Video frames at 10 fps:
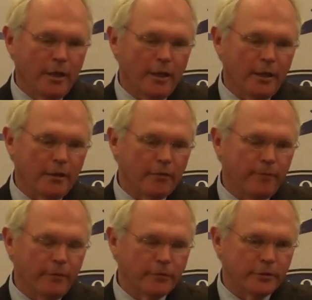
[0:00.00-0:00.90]
in its
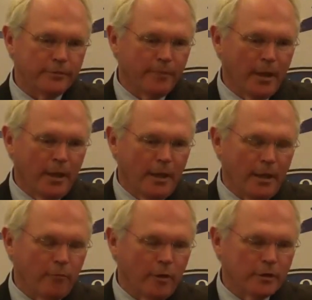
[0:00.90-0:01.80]
future.
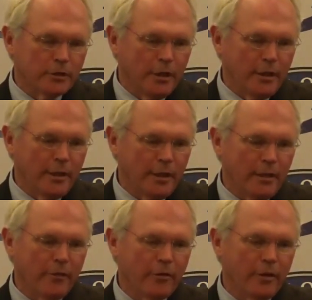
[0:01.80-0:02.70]
And while China
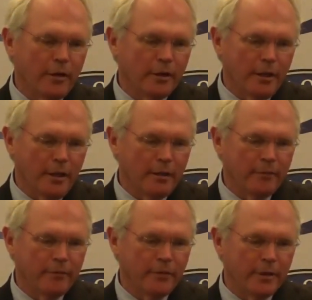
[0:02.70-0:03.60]
has a lot
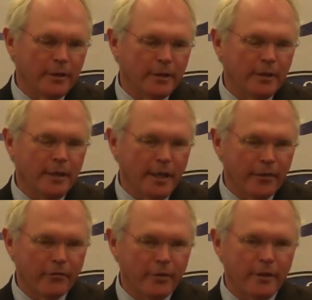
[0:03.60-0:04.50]
of
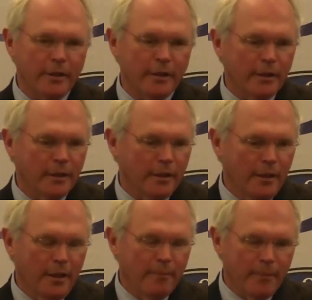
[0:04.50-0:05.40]
nasty
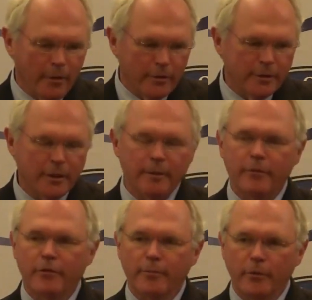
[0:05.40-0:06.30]
maritime
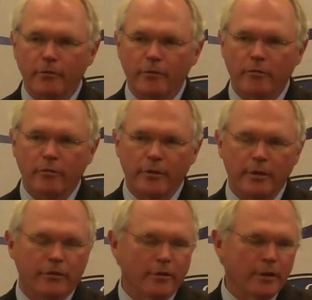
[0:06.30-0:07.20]
disputes with
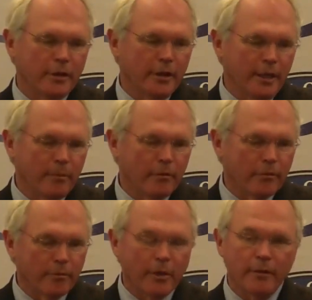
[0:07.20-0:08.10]
its
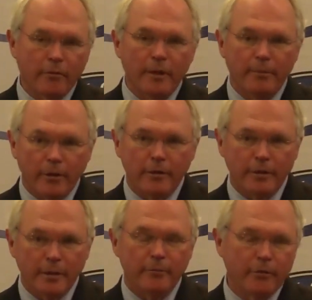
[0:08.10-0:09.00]
neighbors, by the way,
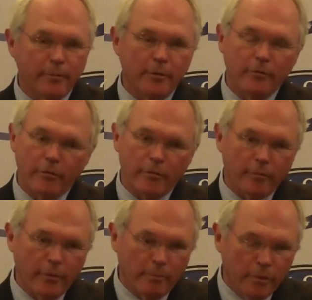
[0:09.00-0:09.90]
maritime disputes,
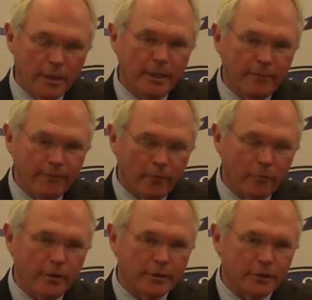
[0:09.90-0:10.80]
the blame for
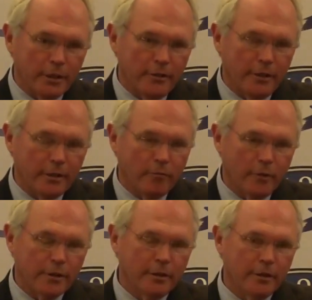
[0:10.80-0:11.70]
which I think
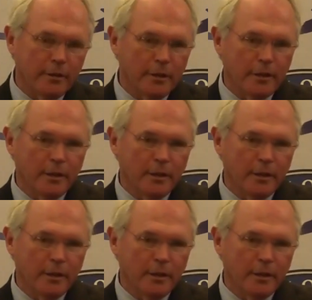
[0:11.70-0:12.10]
one can